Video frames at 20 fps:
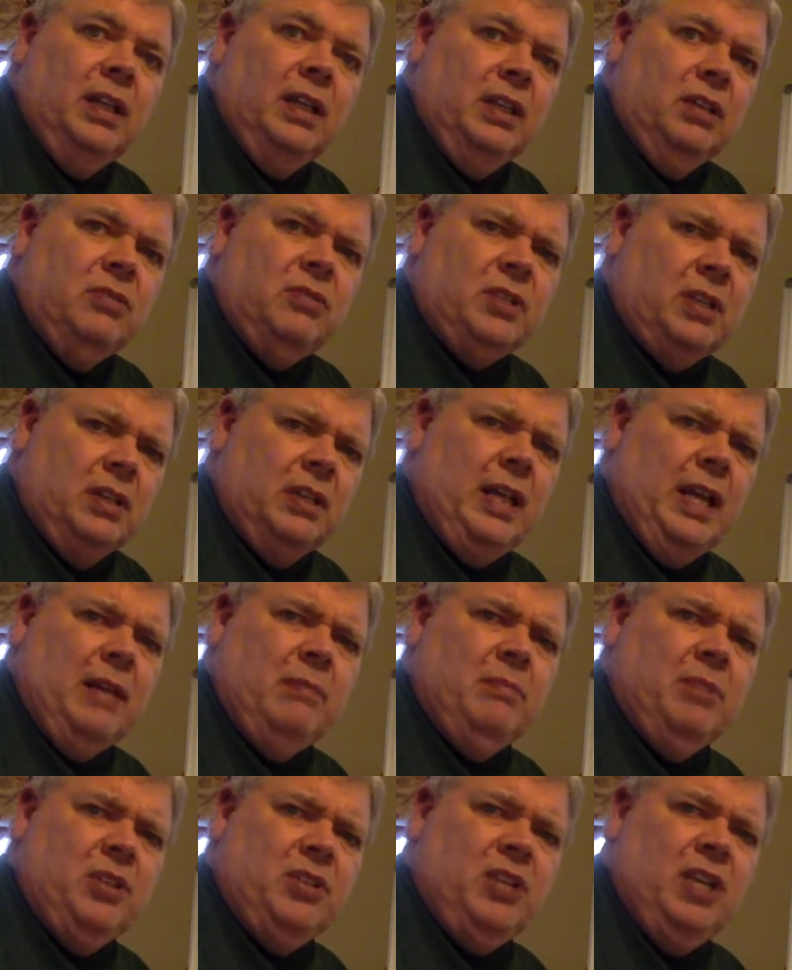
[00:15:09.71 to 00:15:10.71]
You still
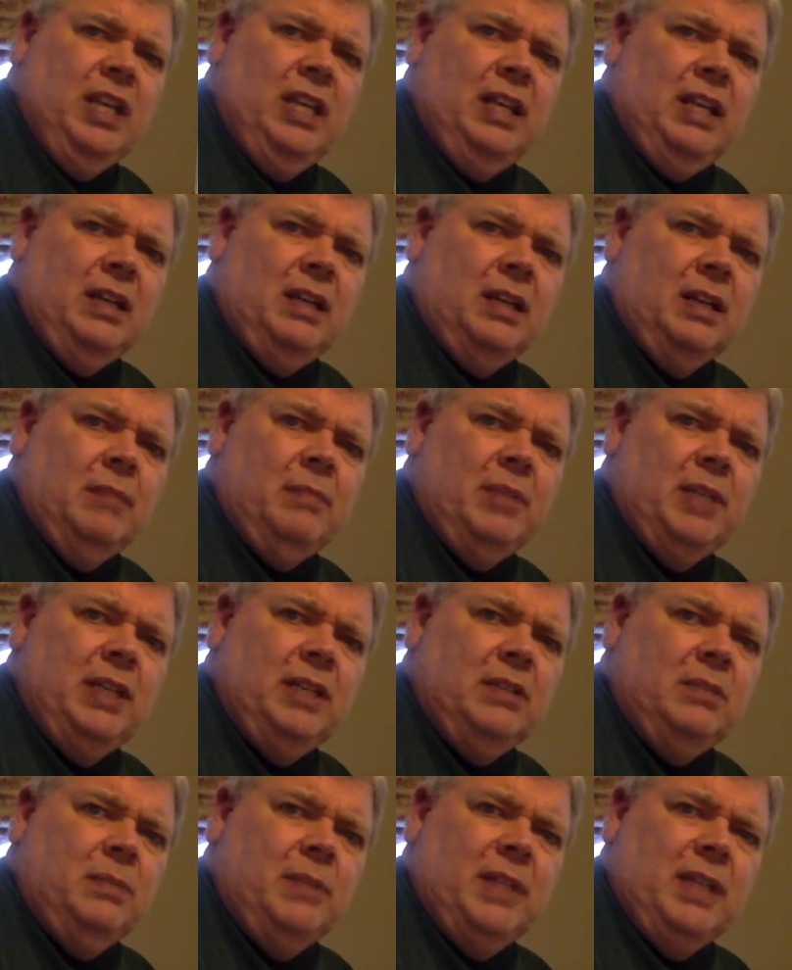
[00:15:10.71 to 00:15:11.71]
had machining
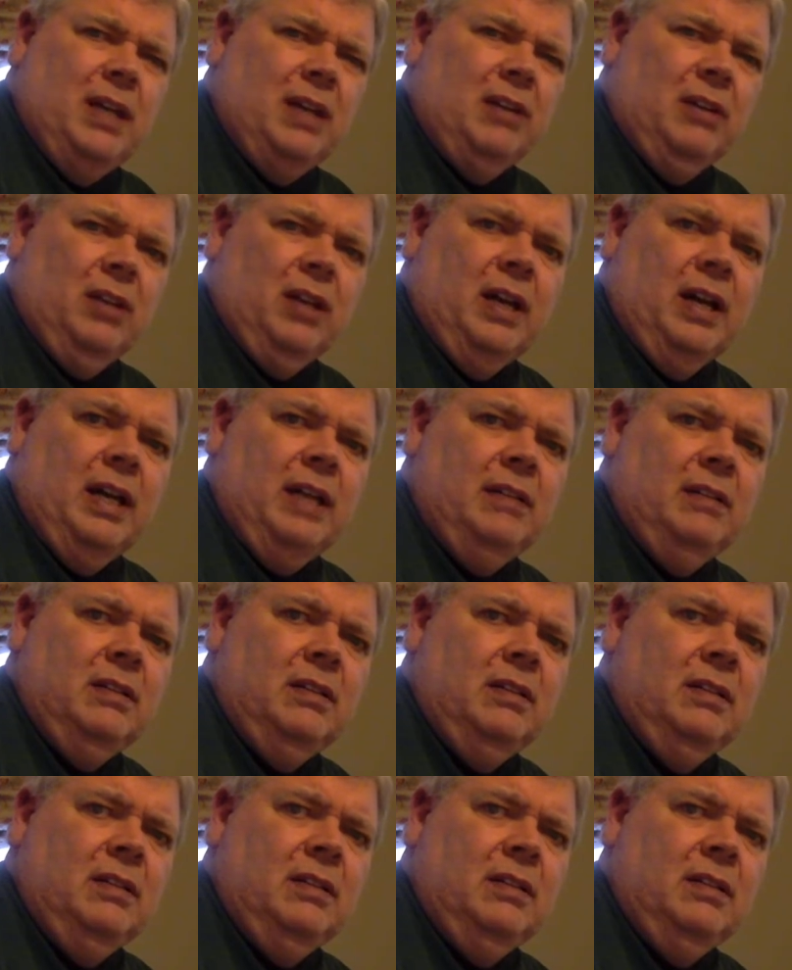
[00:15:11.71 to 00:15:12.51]
companies, but not a lot.